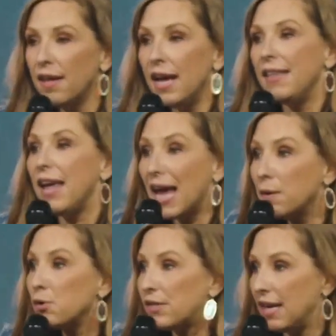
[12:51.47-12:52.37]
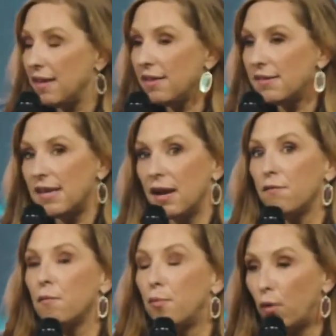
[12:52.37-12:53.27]
And animal teeth stand
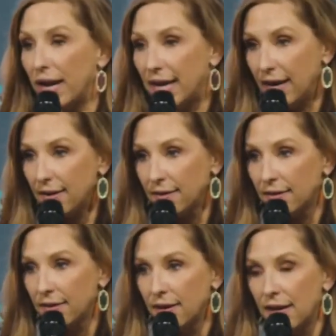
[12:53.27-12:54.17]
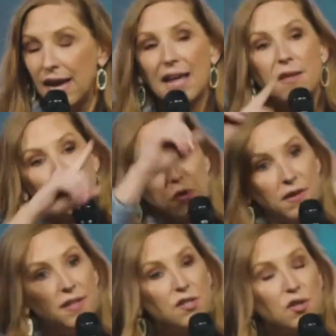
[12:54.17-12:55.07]
for breaking and then
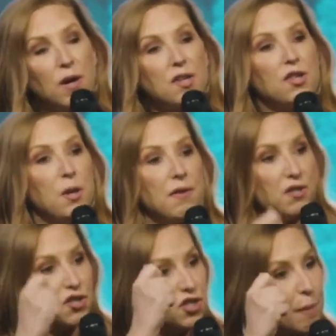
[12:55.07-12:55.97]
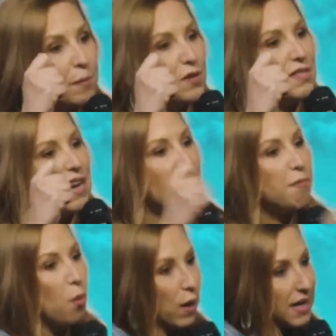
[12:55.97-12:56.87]
moving this direction, you have a shepherd's staff
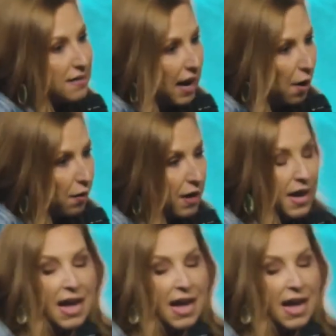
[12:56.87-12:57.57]
pointed down.